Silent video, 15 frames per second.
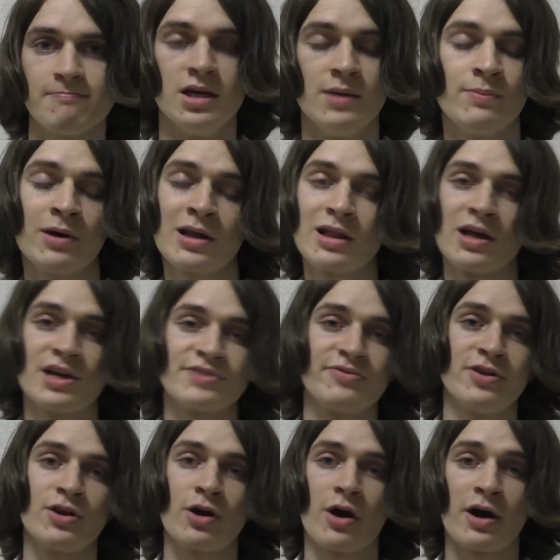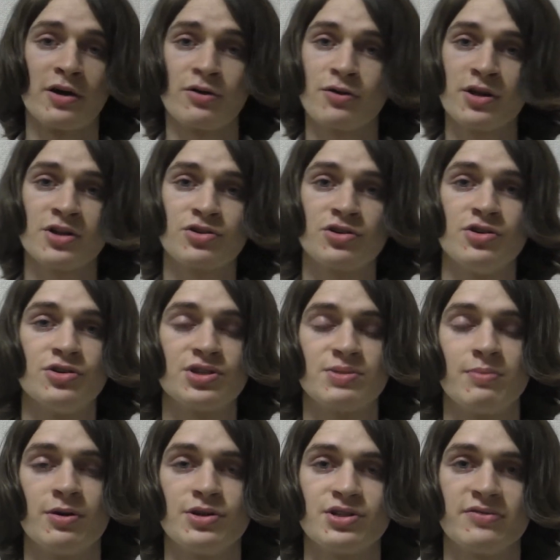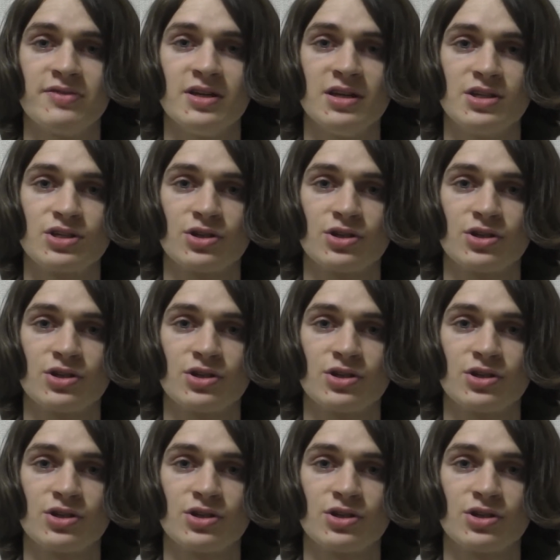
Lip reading: In my last video I'd already introduced most of these,